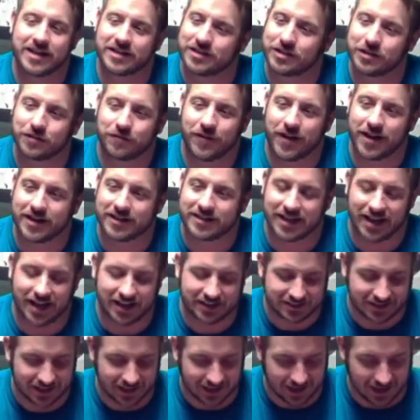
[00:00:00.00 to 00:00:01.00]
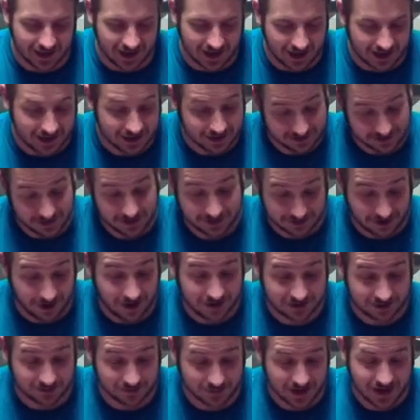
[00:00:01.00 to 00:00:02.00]
It's just fantastic, and it's
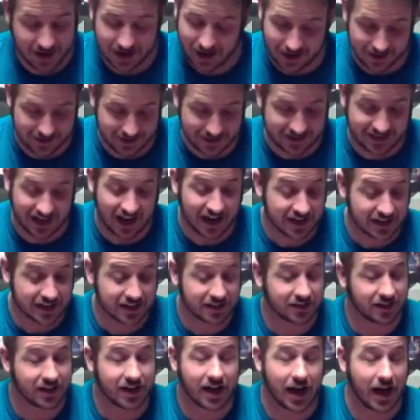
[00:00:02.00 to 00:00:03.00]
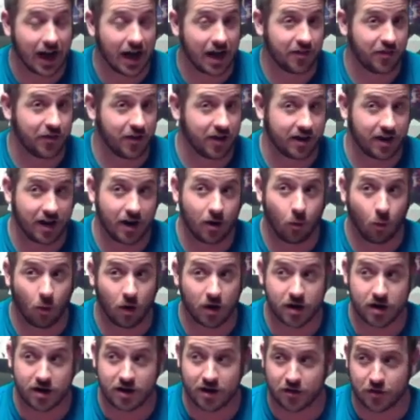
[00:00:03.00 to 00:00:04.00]
awesome, man. I think I
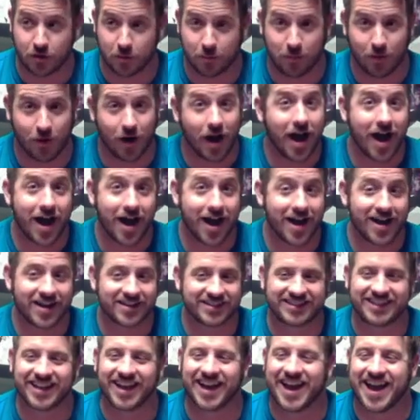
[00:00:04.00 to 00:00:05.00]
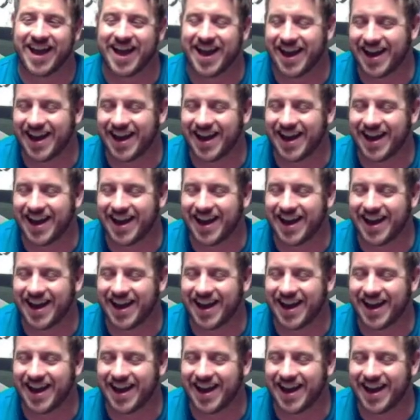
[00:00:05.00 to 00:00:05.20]
won another prize.